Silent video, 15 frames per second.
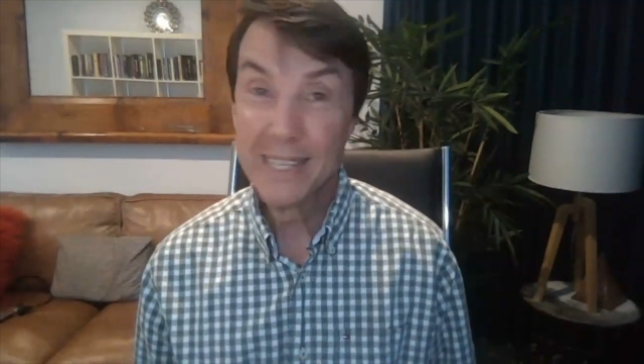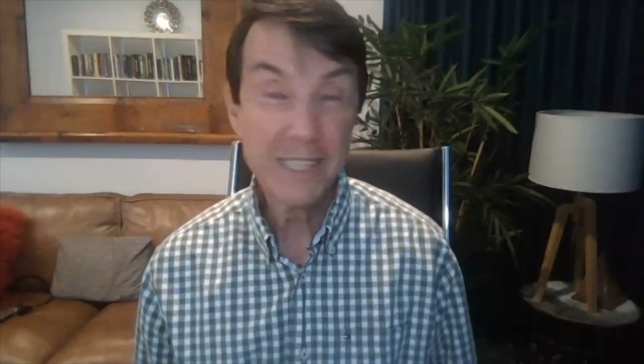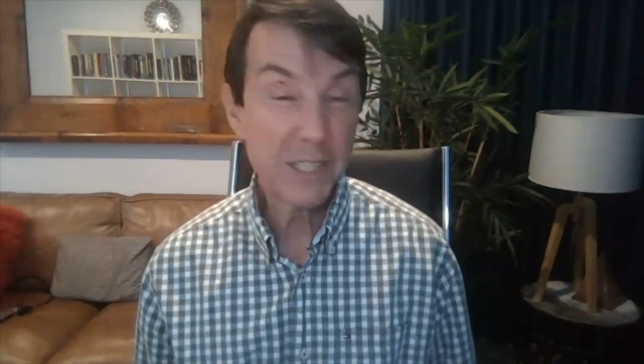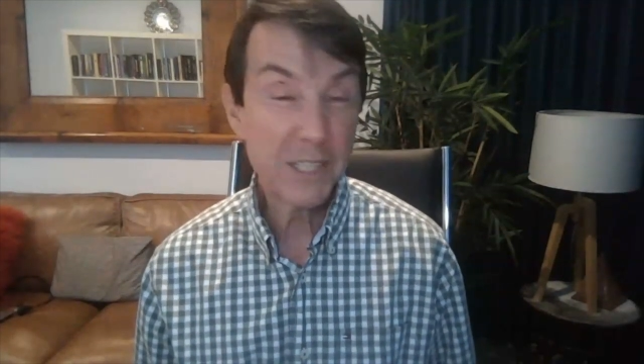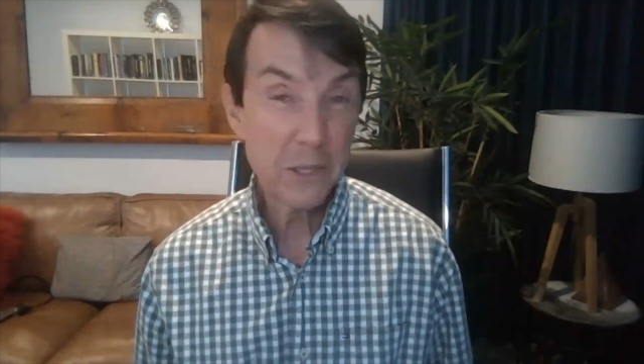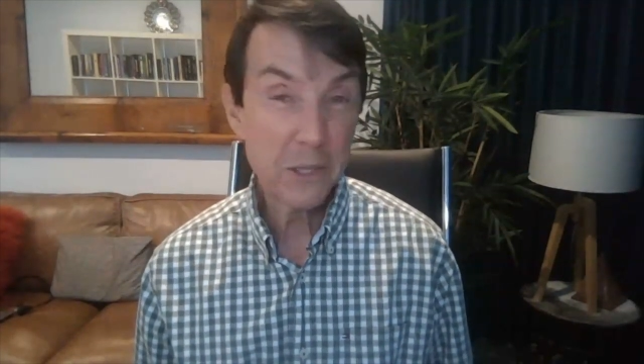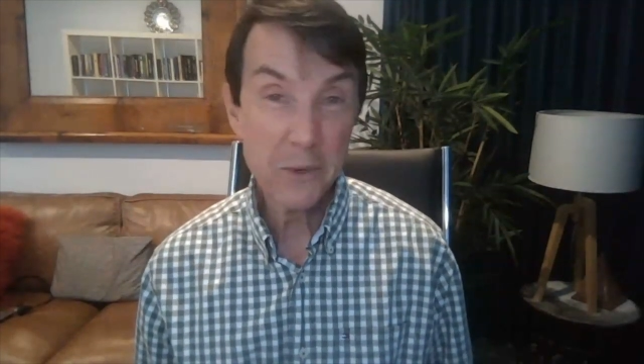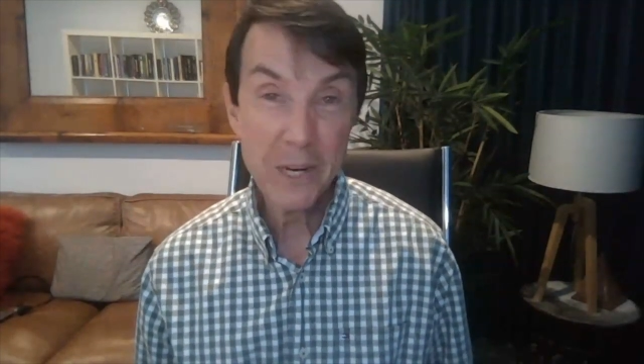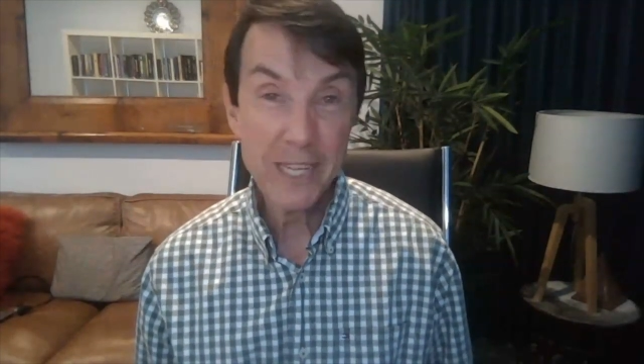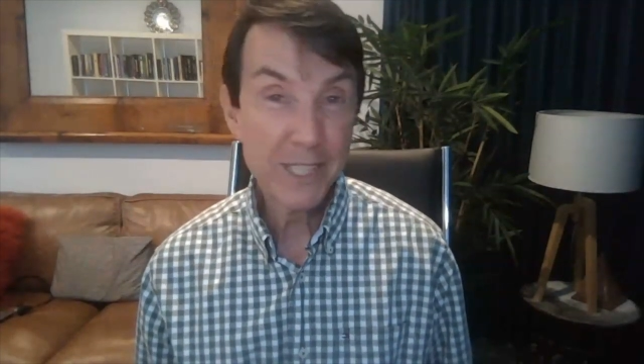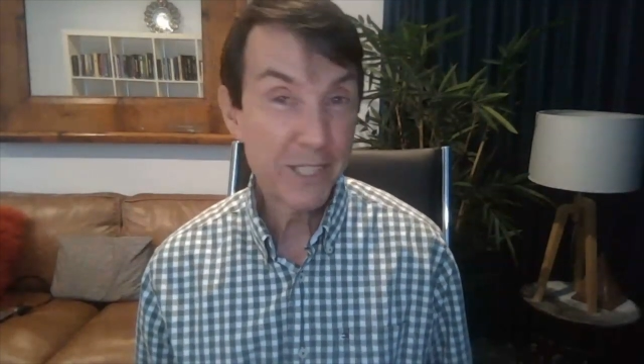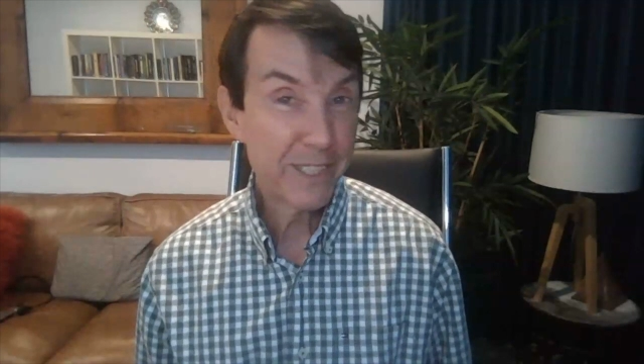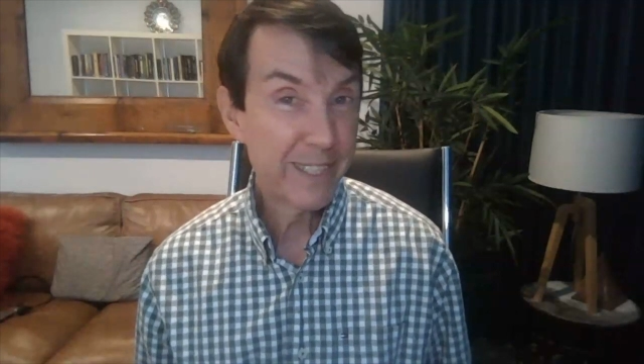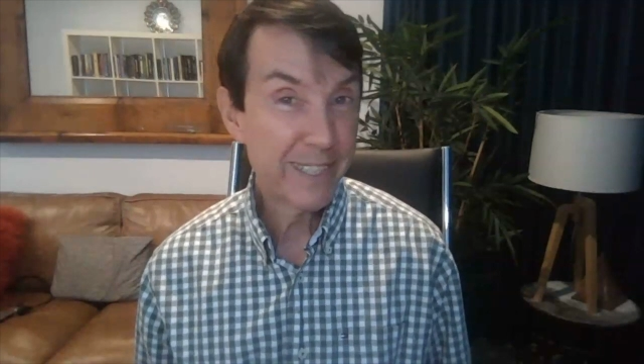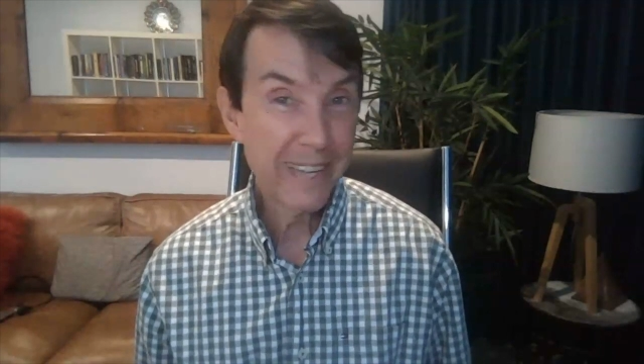a
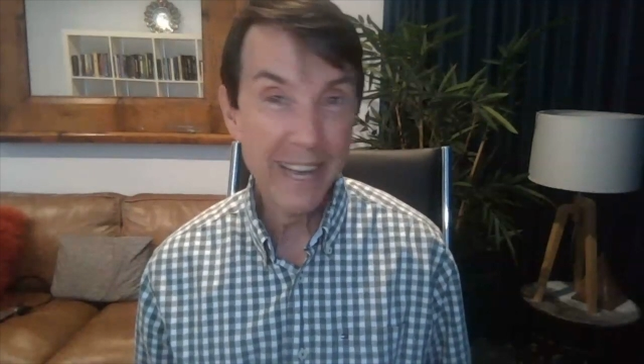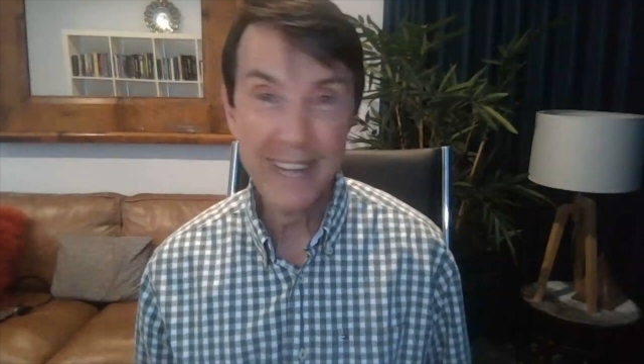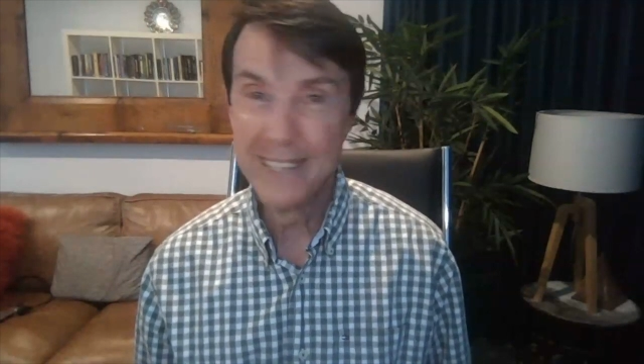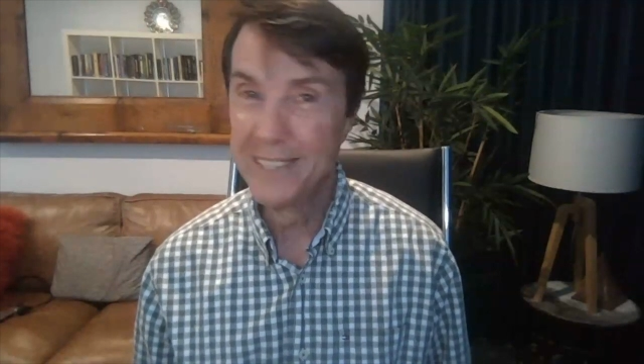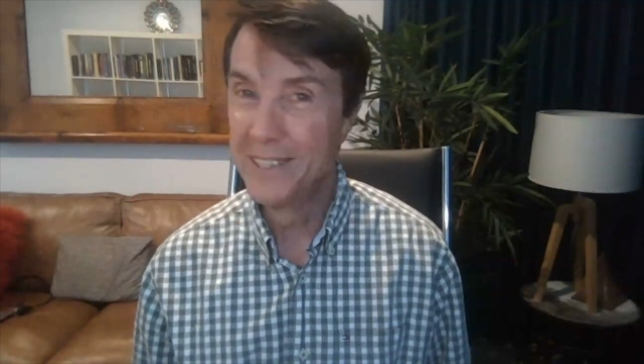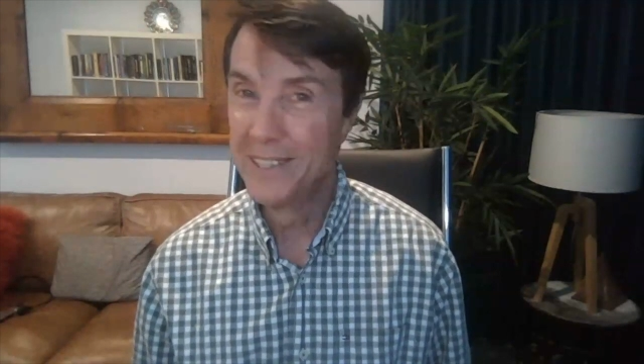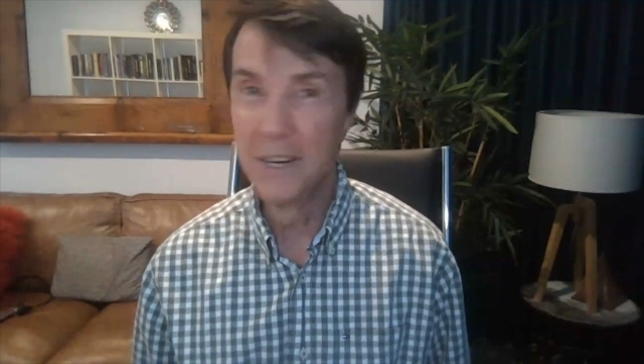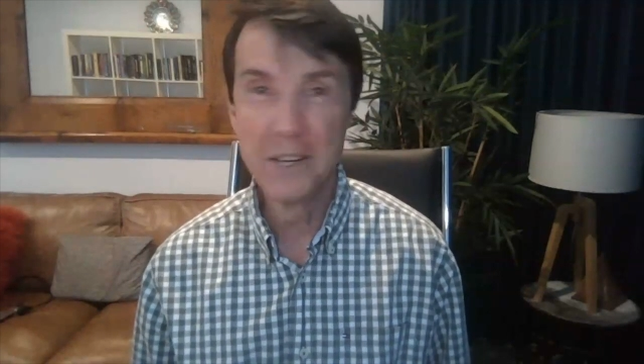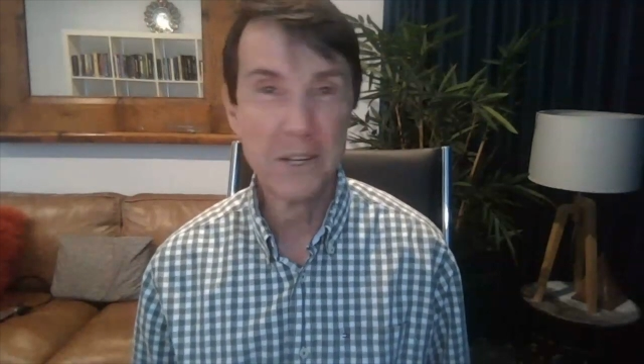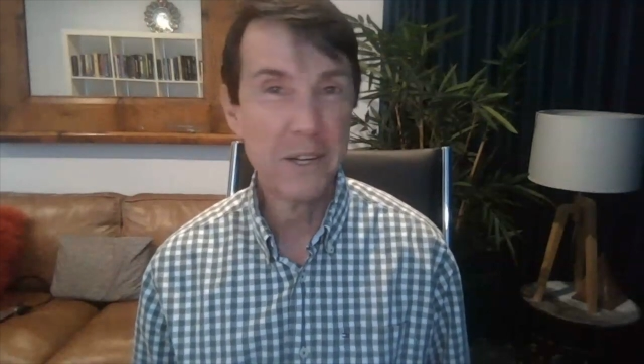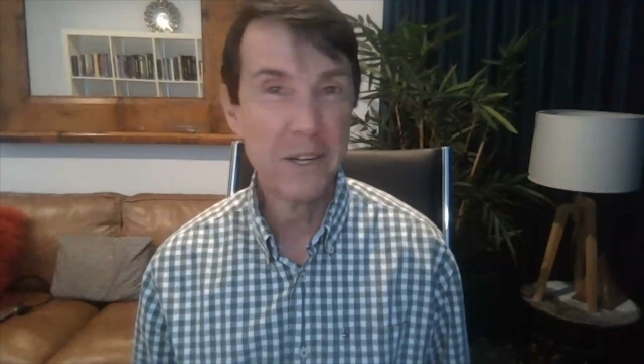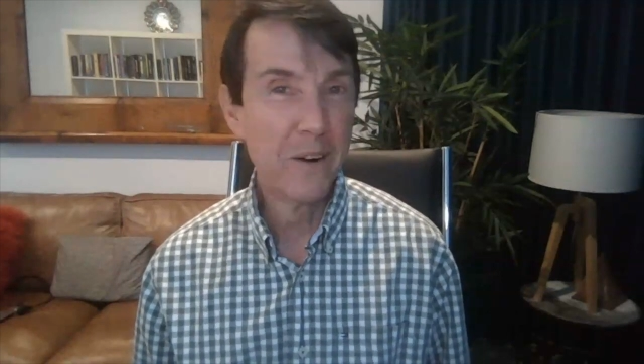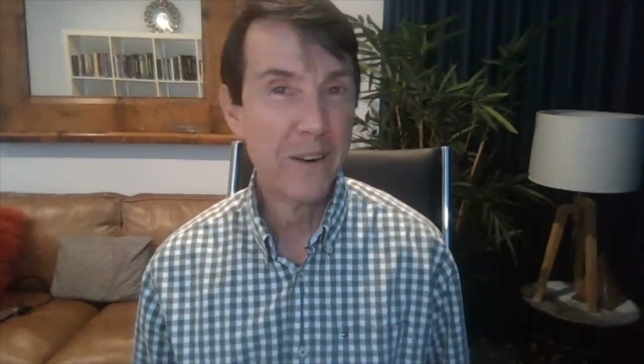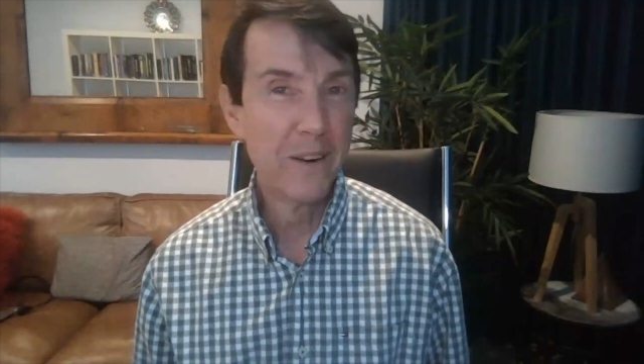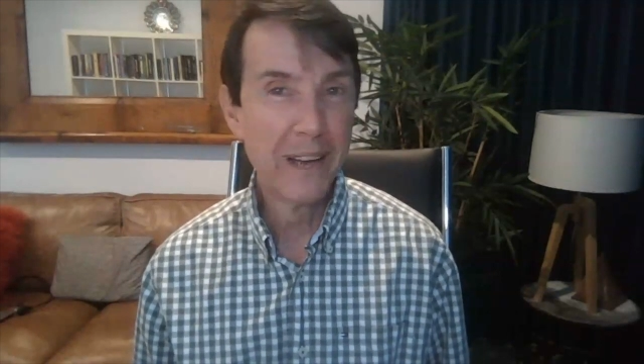situation and you're not
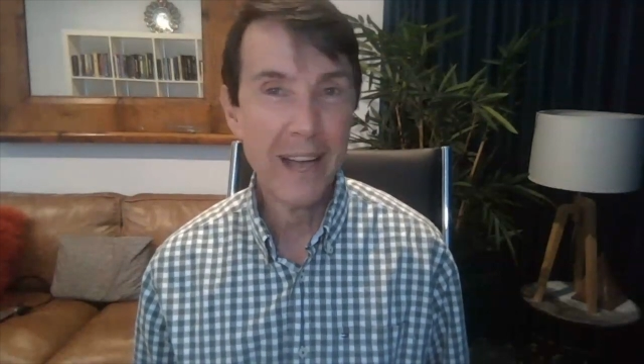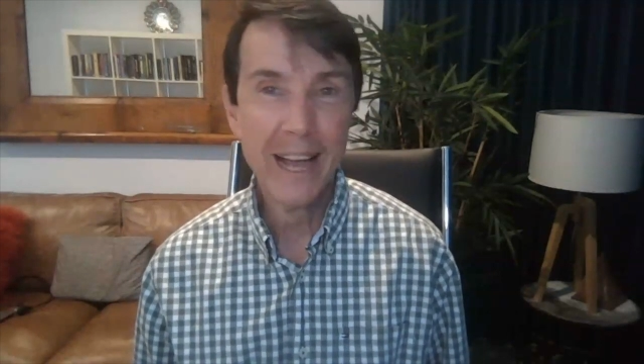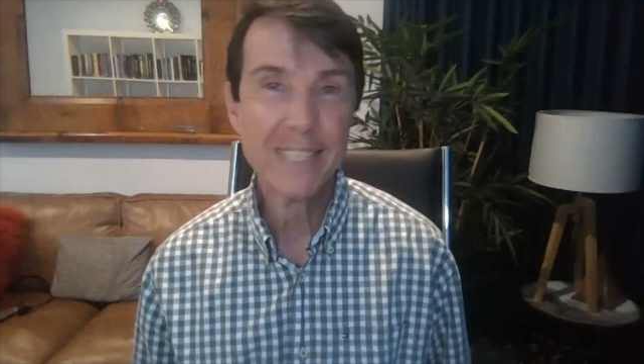knowing,